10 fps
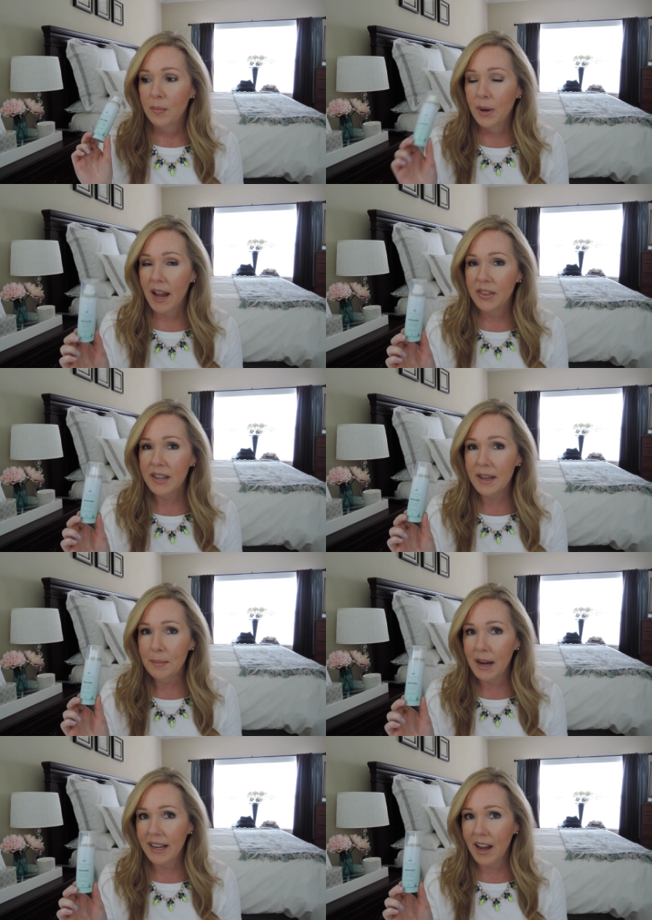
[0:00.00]
but I think
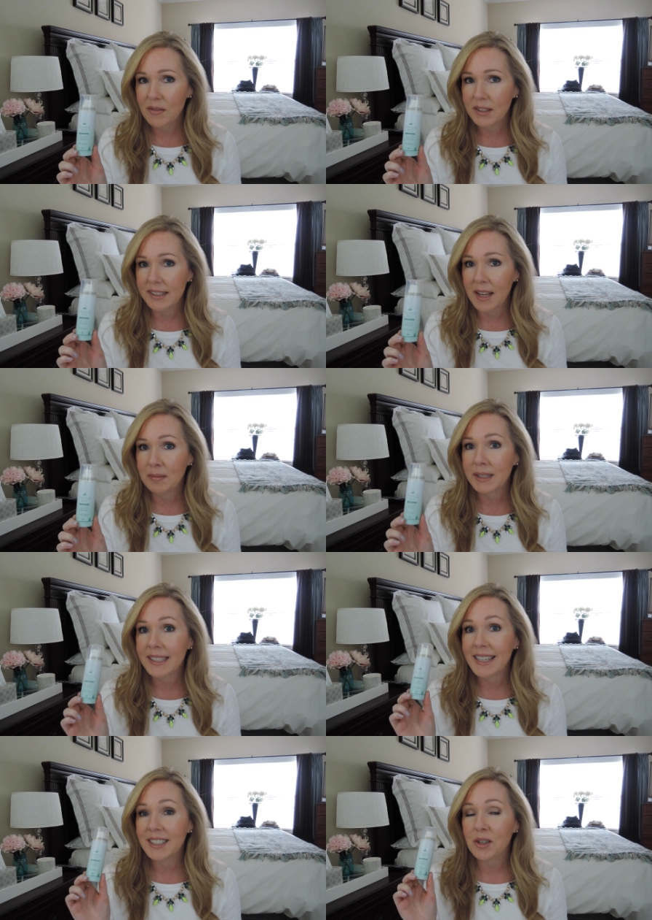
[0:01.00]
it might have the same
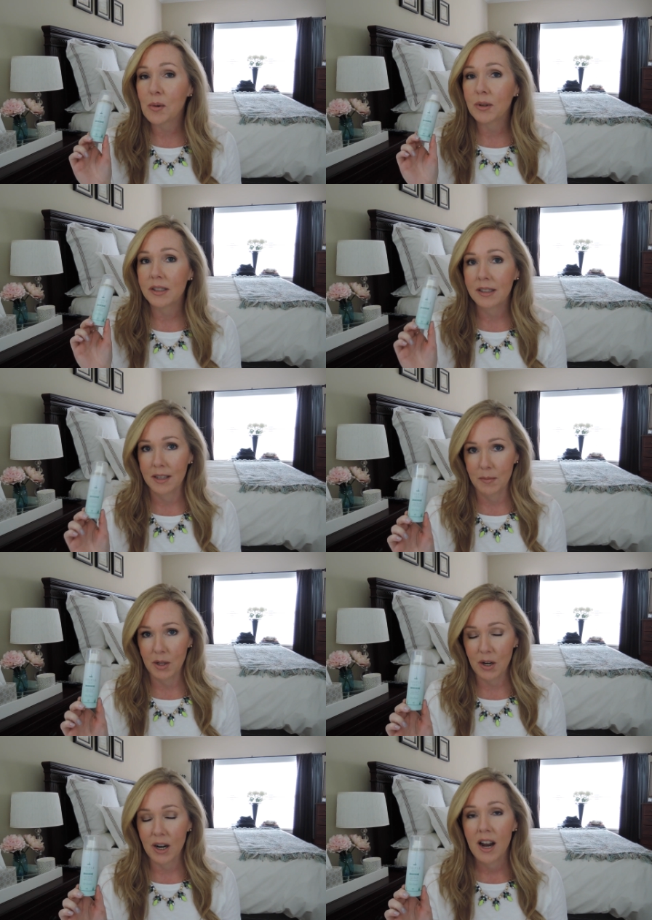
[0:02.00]
scent or
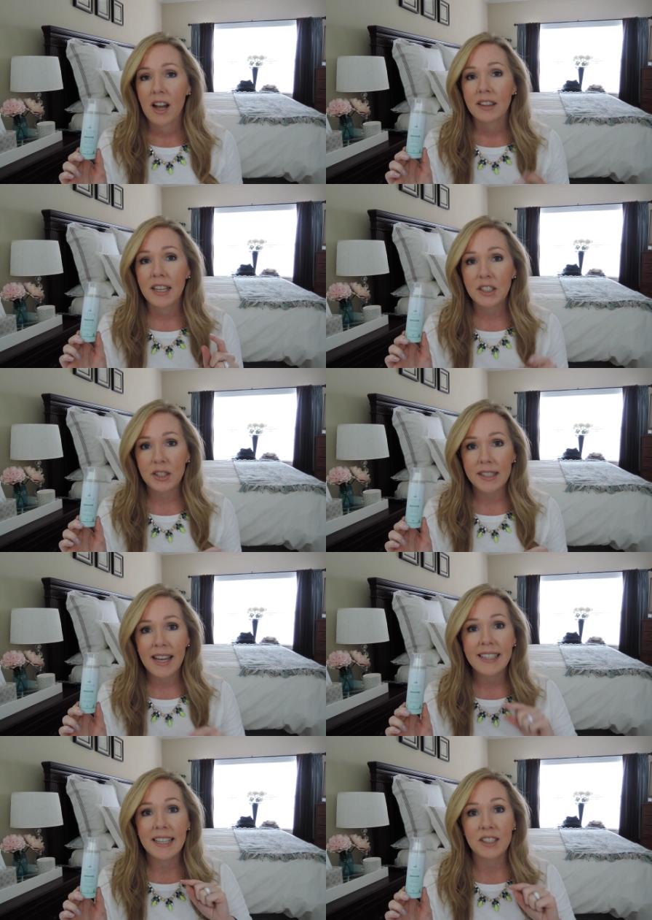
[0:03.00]
similar. Let's just
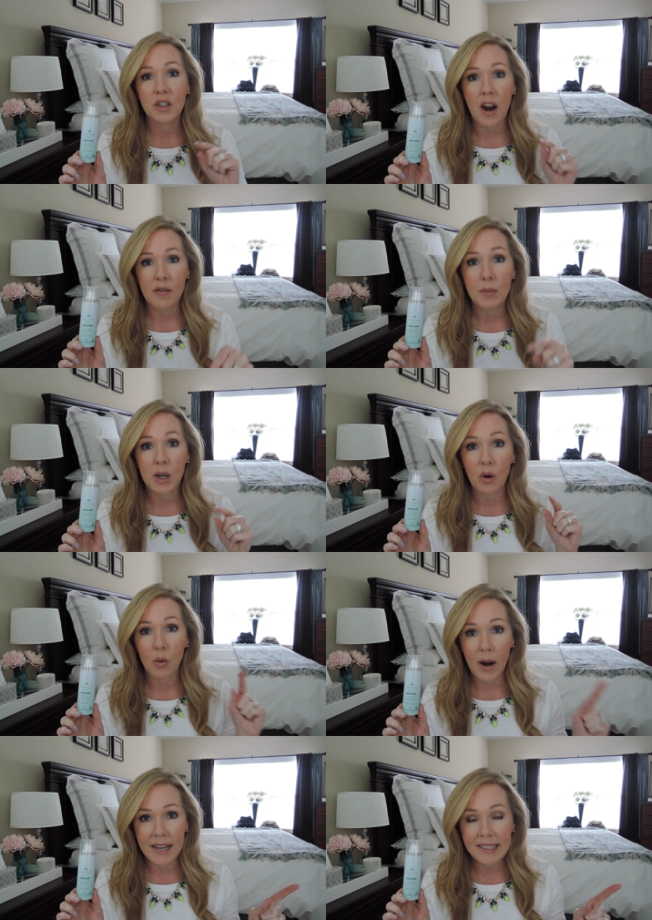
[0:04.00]
say it doesn't drive me
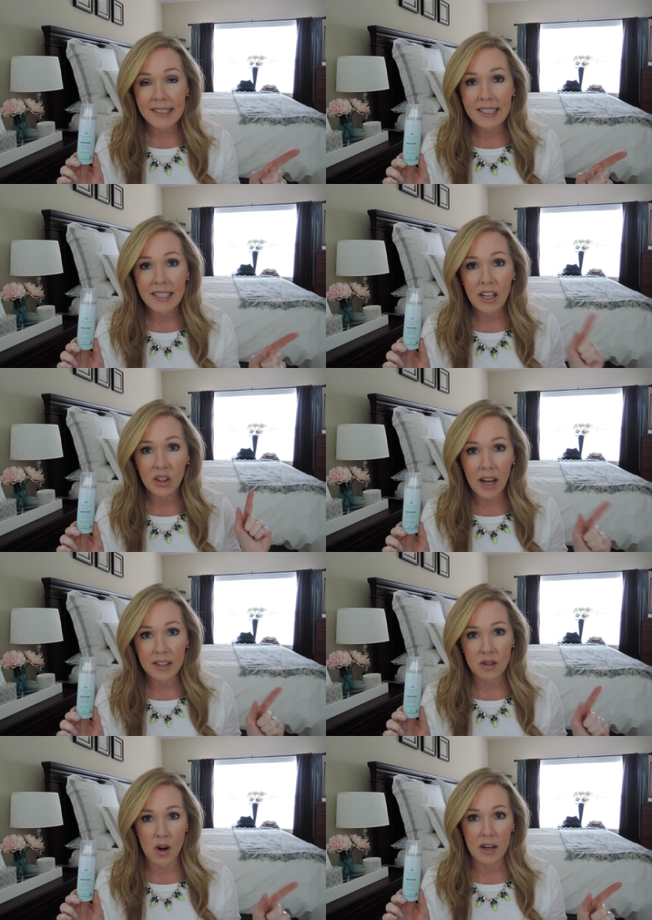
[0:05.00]
crazy
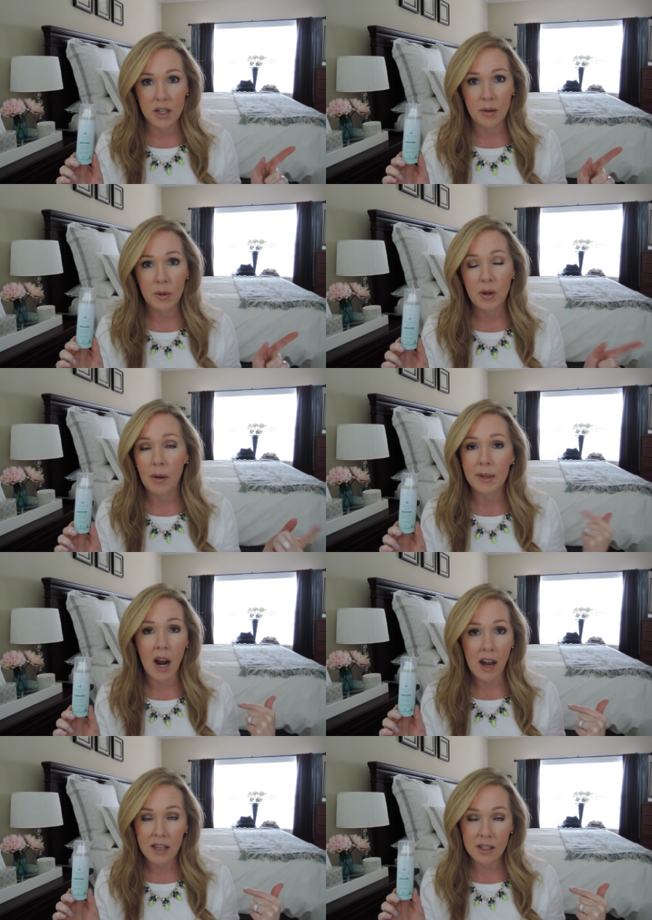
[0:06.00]
like the dry shampoo. I mean,
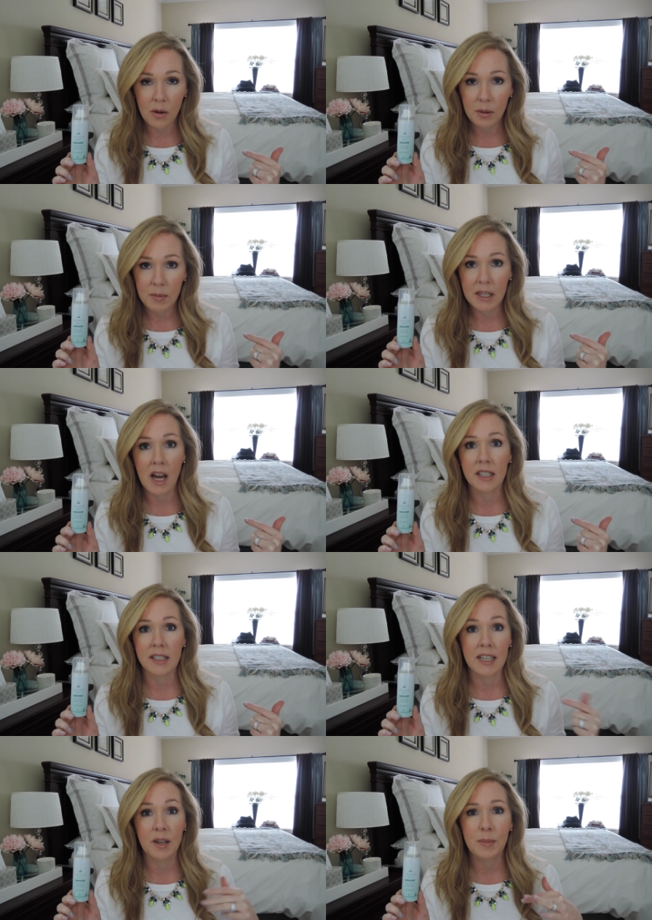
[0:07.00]
I could totally be
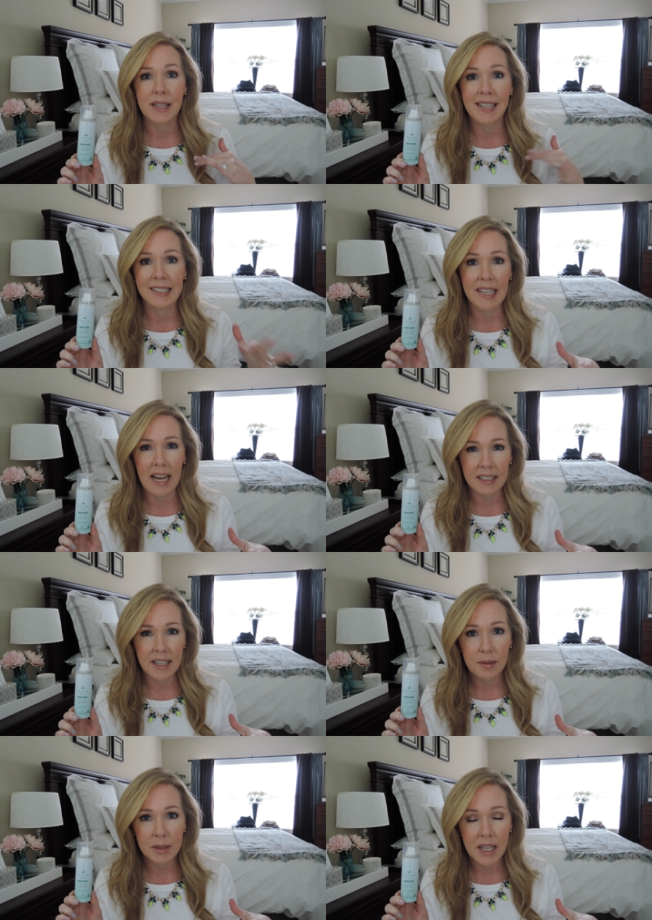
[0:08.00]
nuts and it could be the exact
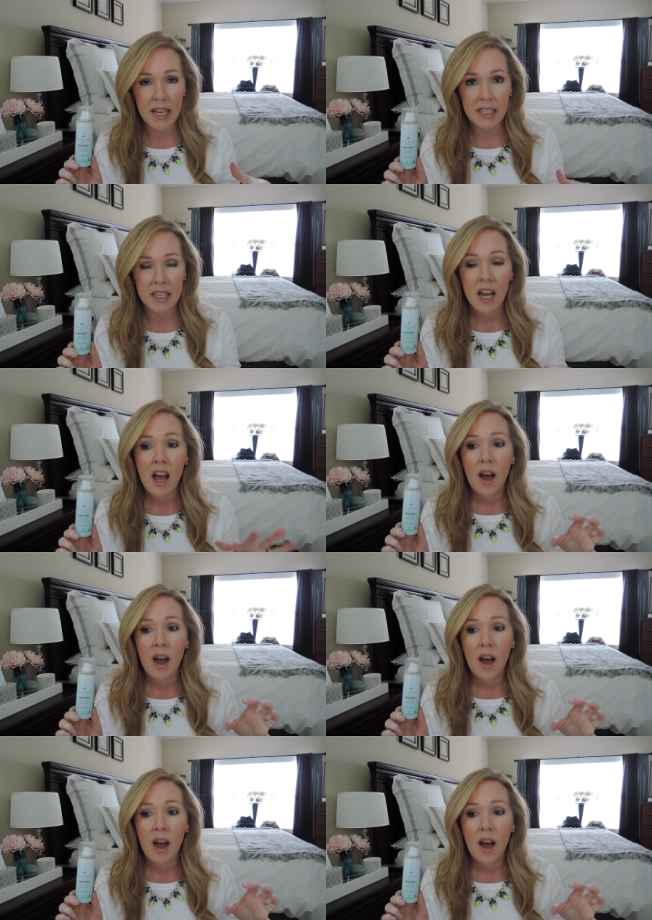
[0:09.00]
same scent,